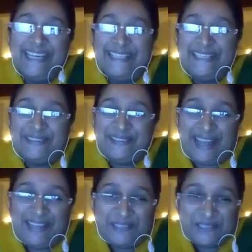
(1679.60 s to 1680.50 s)
So
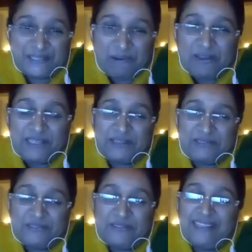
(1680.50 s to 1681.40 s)
thank you so much,
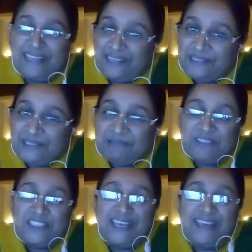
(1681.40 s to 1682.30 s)
everyone. Thank you so
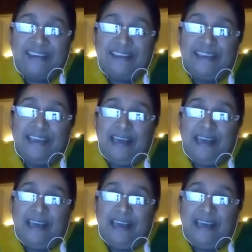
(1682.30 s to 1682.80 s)
much, Kay.